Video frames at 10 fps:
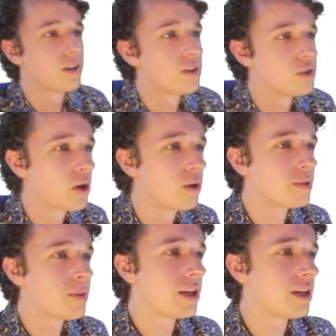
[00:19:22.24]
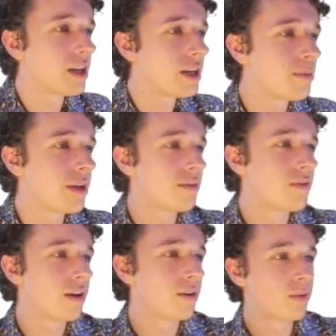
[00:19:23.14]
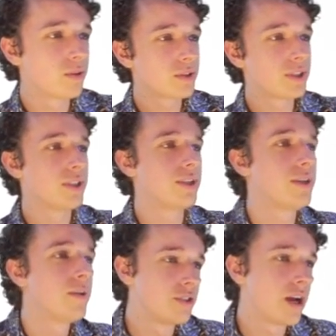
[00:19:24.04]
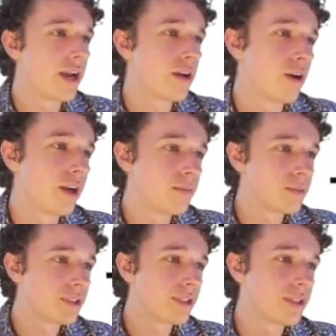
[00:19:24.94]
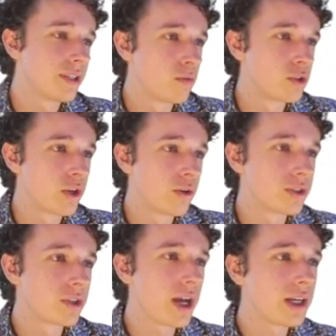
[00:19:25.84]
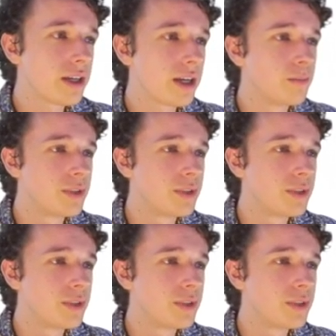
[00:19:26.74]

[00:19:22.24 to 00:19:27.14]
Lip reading: Control, dependent and independent variables, diagrams, results. So how did I